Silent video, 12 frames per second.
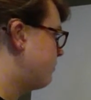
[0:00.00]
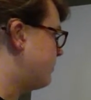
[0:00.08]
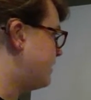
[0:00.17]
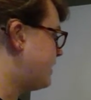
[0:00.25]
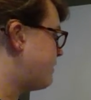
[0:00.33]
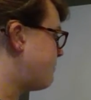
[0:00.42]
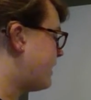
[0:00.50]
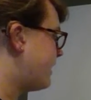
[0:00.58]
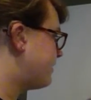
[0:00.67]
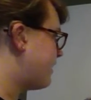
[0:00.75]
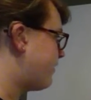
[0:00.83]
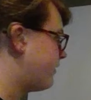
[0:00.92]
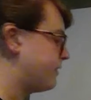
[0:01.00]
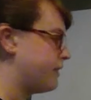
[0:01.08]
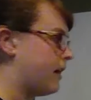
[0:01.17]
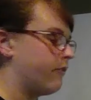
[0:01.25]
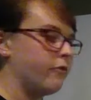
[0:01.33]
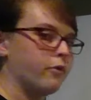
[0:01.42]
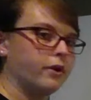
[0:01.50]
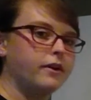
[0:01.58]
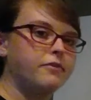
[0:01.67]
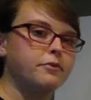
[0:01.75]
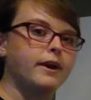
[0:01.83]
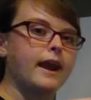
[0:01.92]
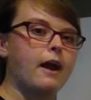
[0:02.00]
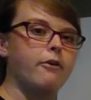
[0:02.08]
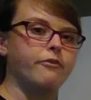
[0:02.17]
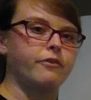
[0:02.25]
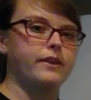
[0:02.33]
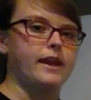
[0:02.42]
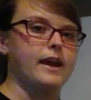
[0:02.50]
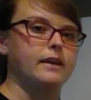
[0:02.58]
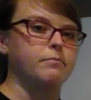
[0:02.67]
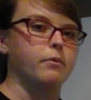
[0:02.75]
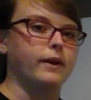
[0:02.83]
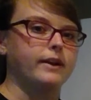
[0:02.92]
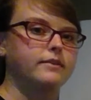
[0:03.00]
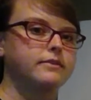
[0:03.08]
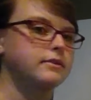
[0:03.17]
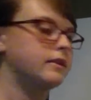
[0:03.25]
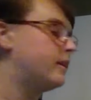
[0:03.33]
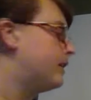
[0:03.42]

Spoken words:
But 10 minus 7 is not 4. You have to account for the endpoints.